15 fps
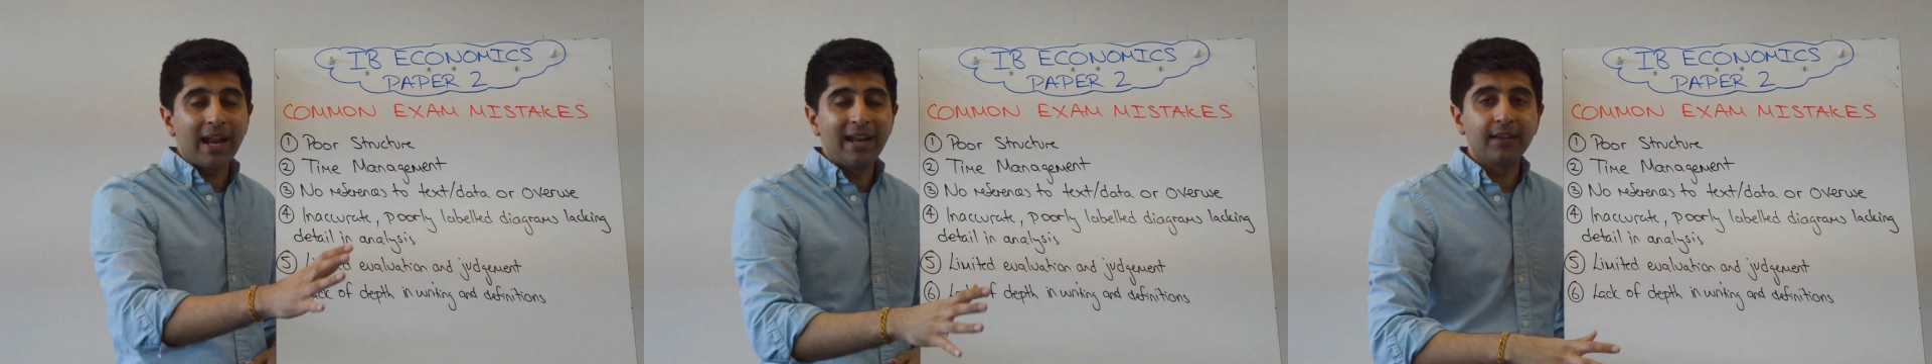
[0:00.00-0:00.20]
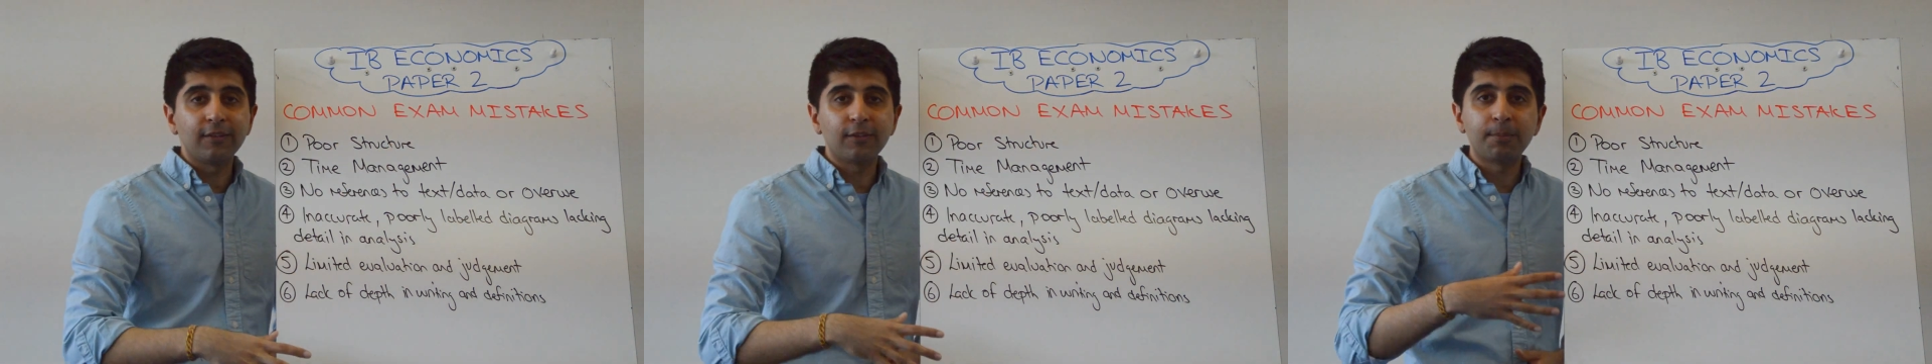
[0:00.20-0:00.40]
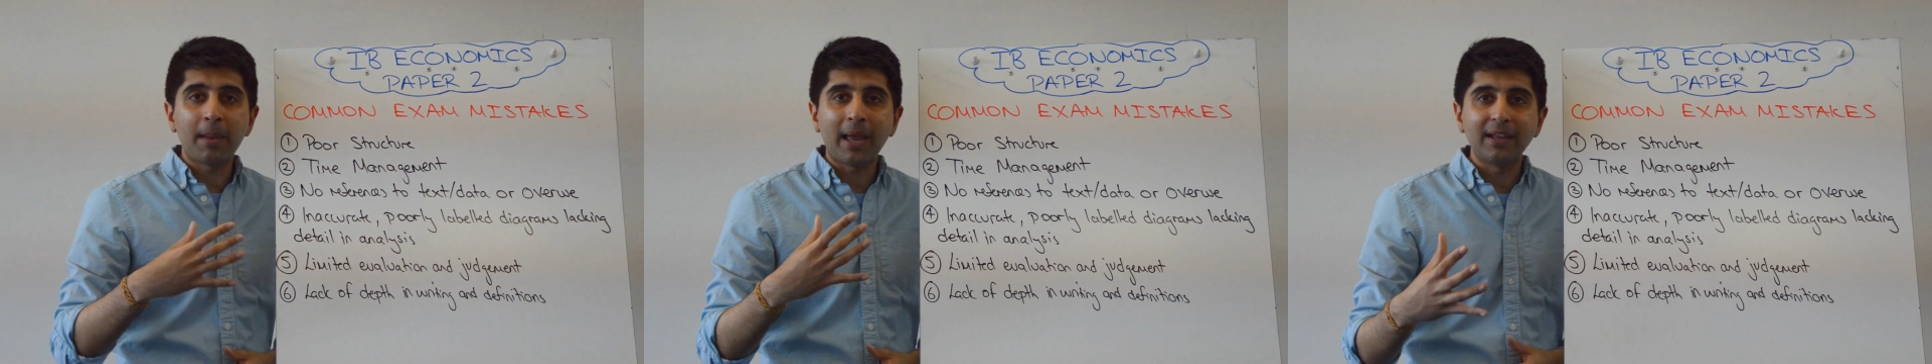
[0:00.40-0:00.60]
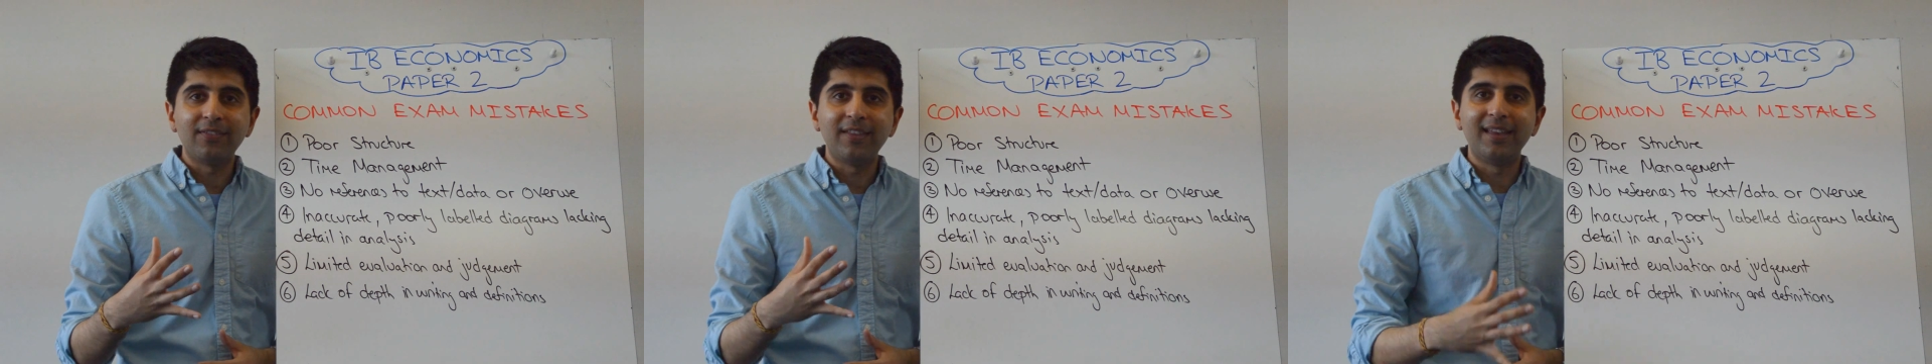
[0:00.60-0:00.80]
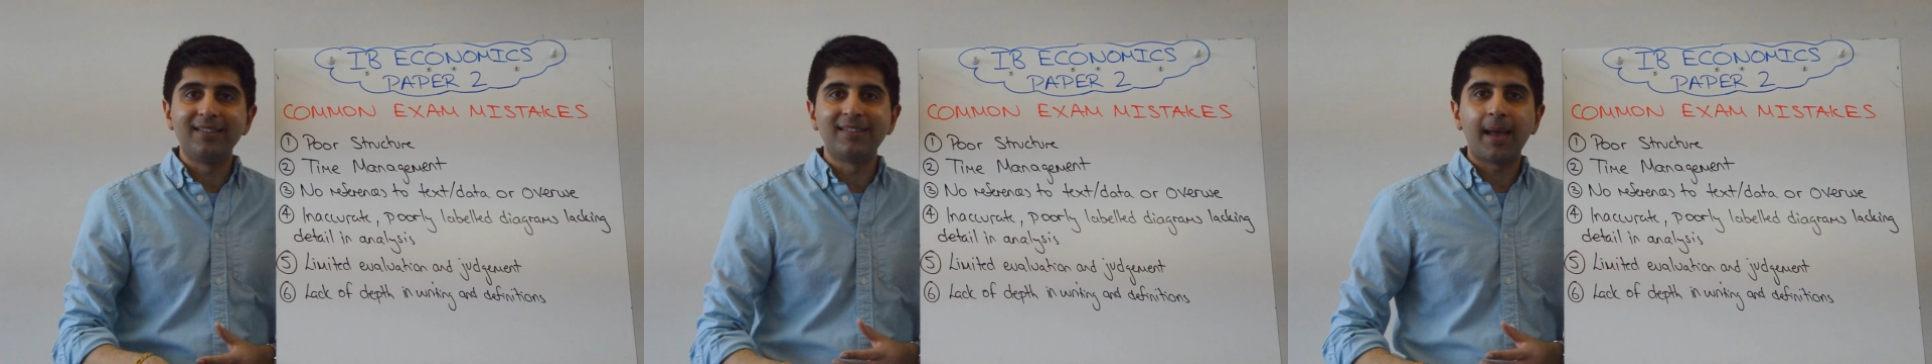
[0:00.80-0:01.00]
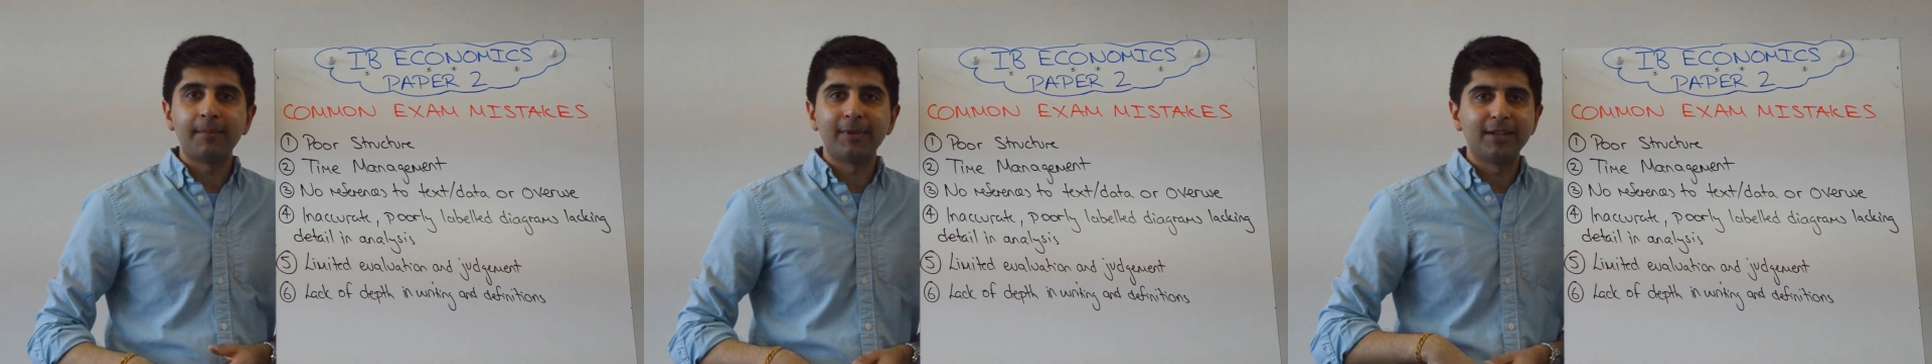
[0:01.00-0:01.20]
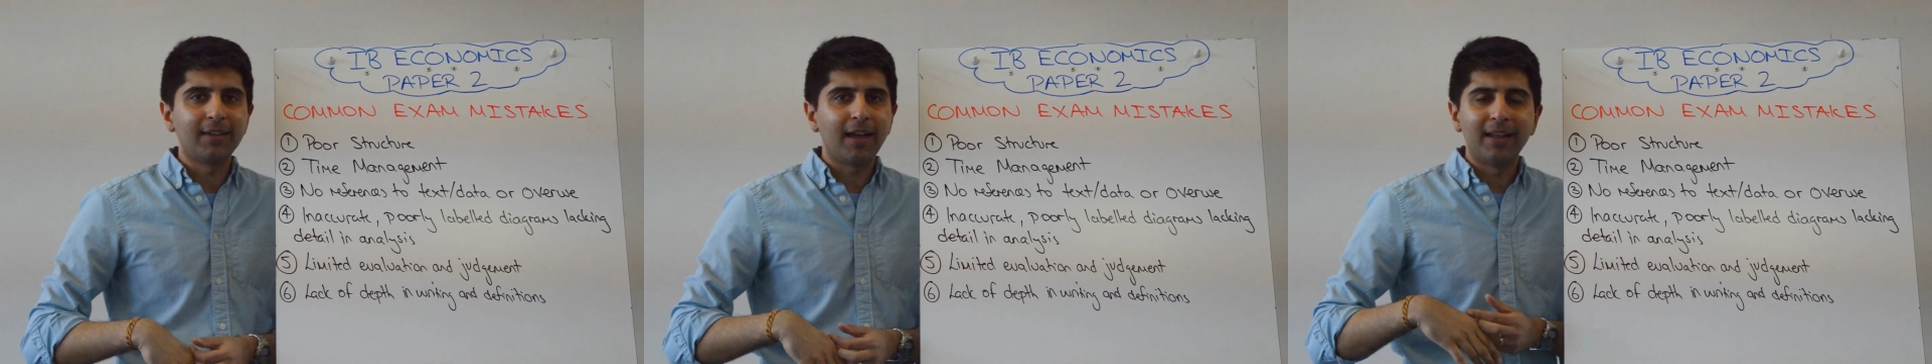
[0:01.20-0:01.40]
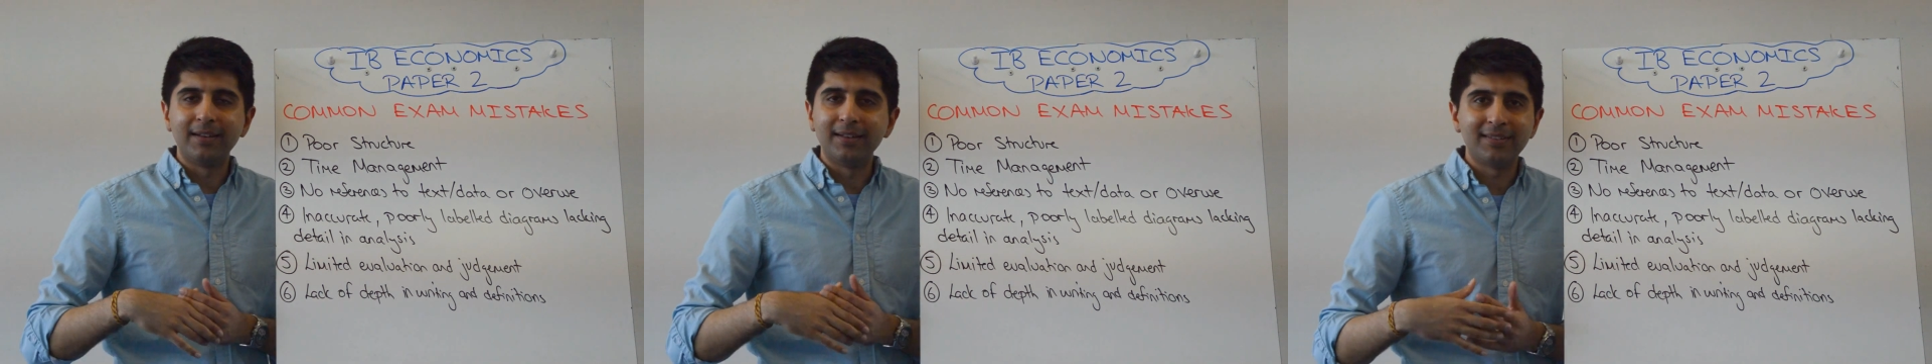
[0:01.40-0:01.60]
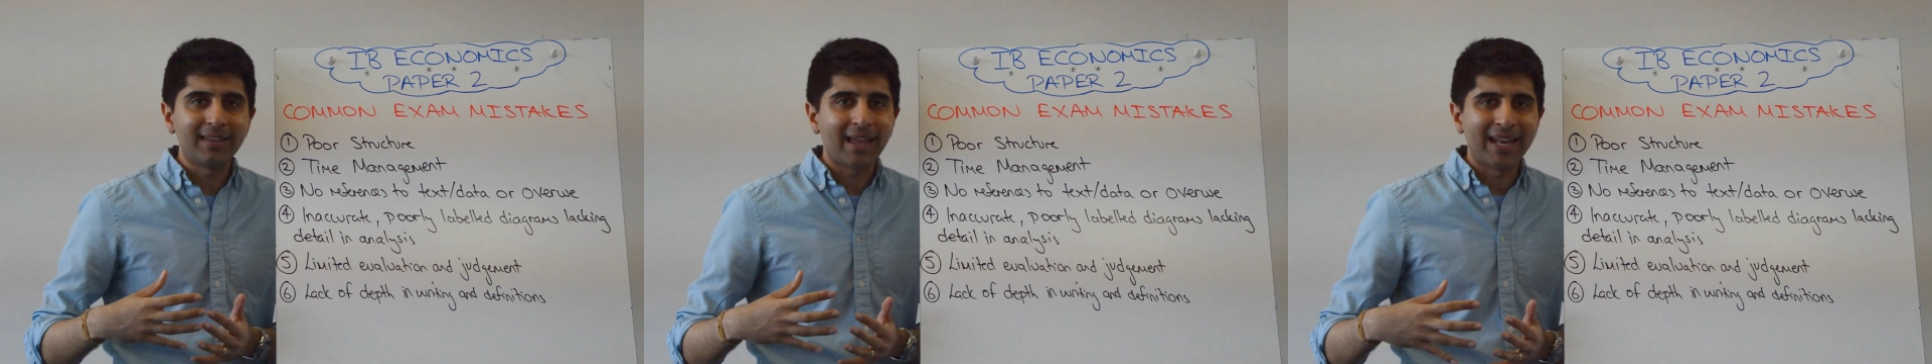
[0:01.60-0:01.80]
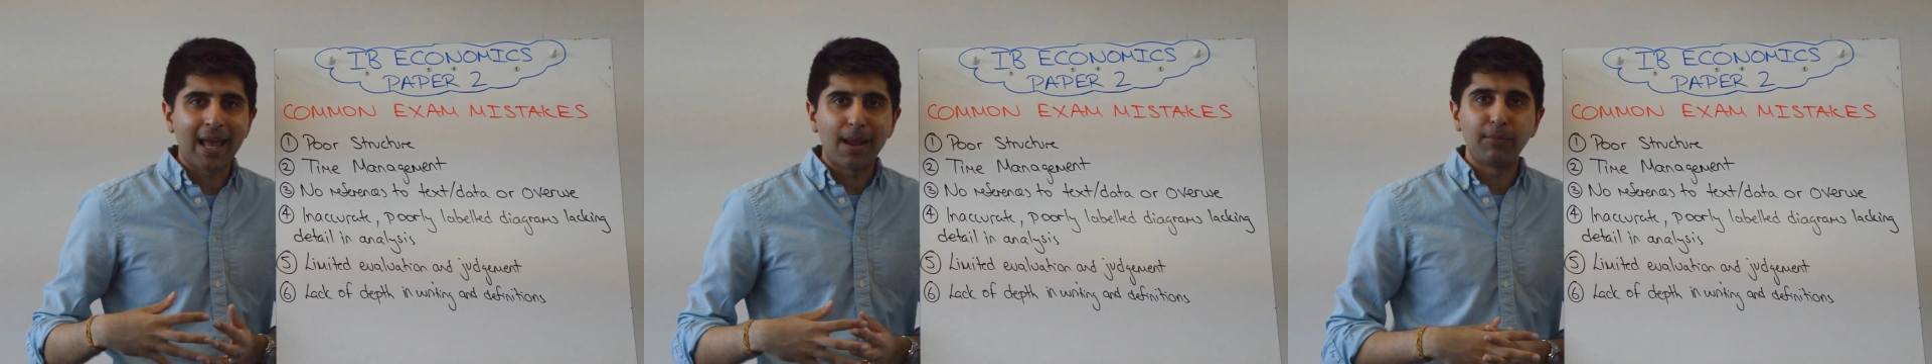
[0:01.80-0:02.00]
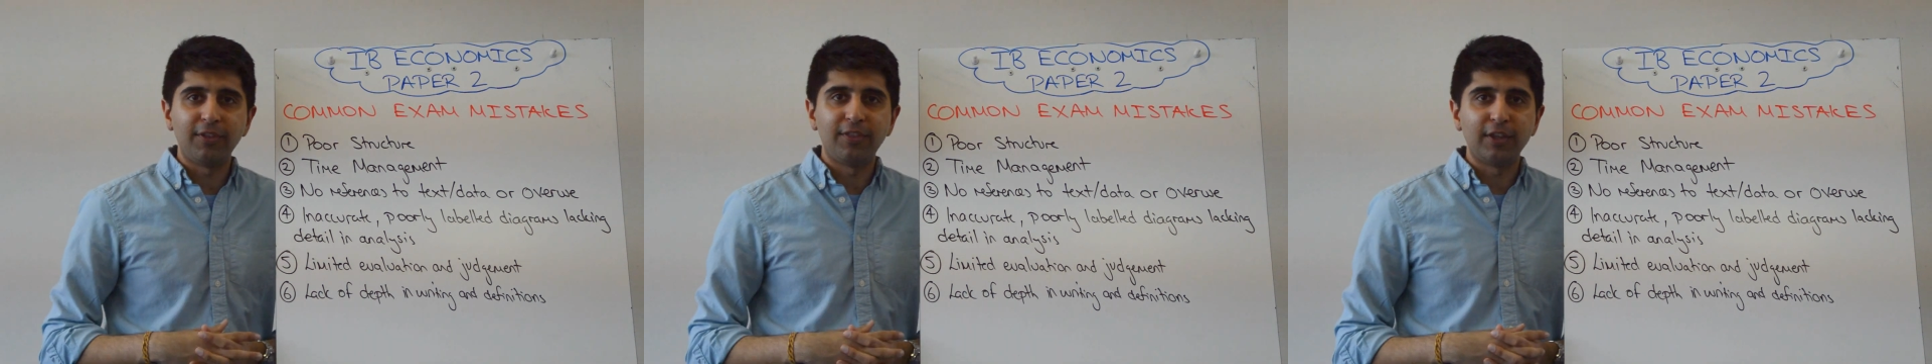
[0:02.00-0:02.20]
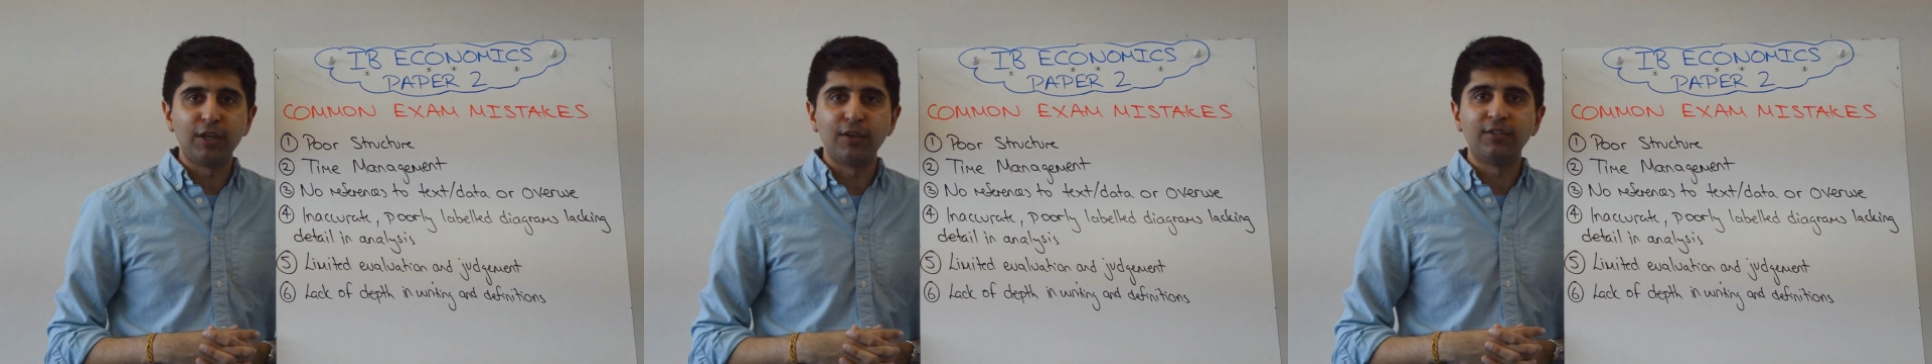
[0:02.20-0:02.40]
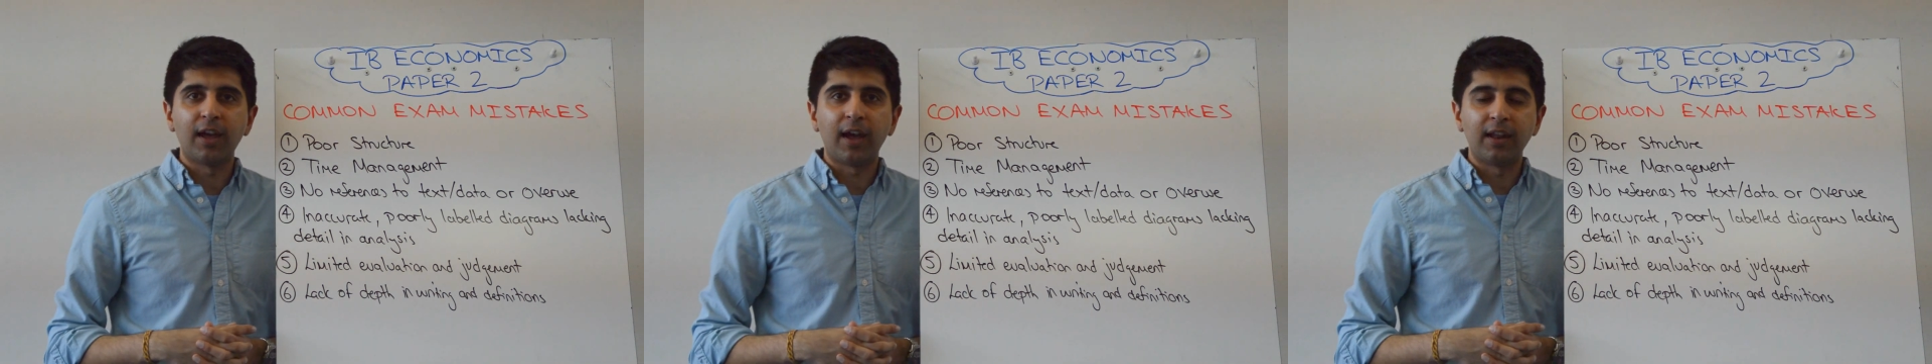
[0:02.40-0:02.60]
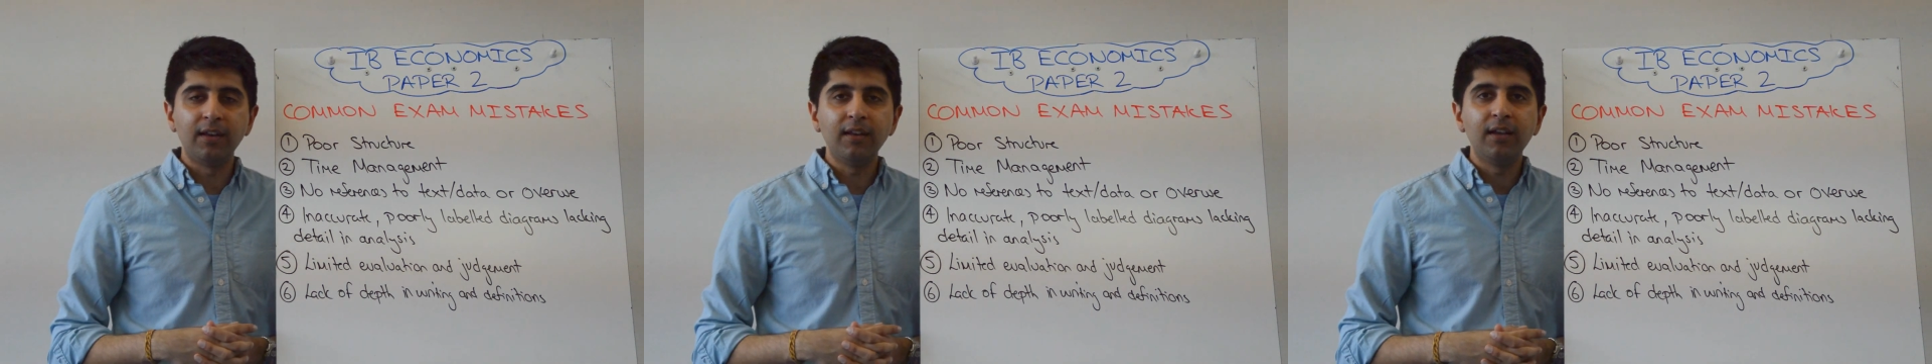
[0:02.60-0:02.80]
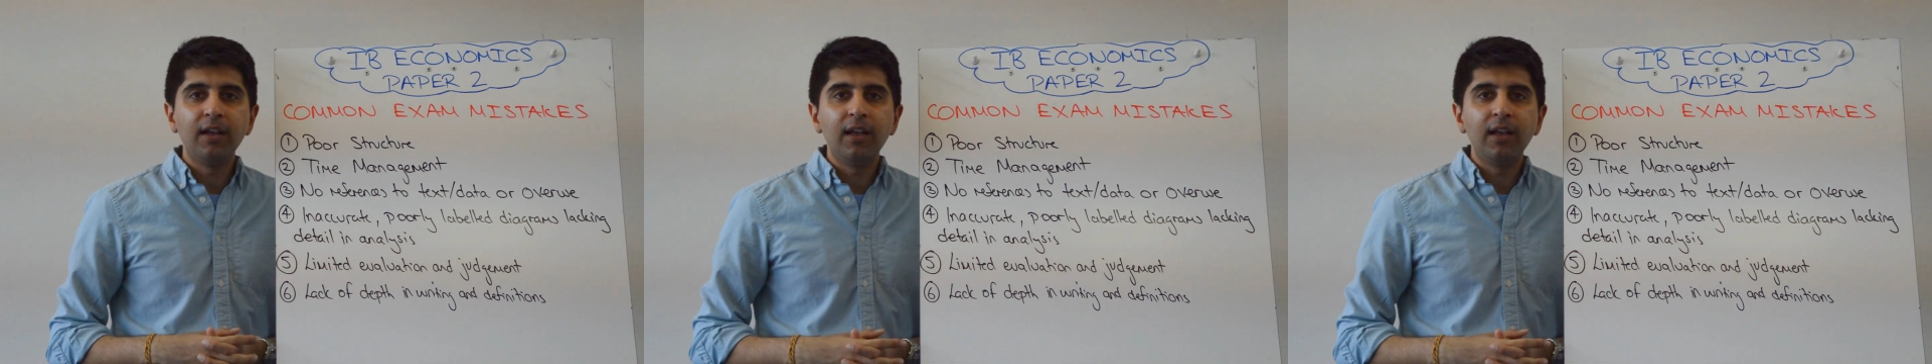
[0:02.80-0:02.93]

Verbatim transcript: and expect the examiner to understand everything you've done.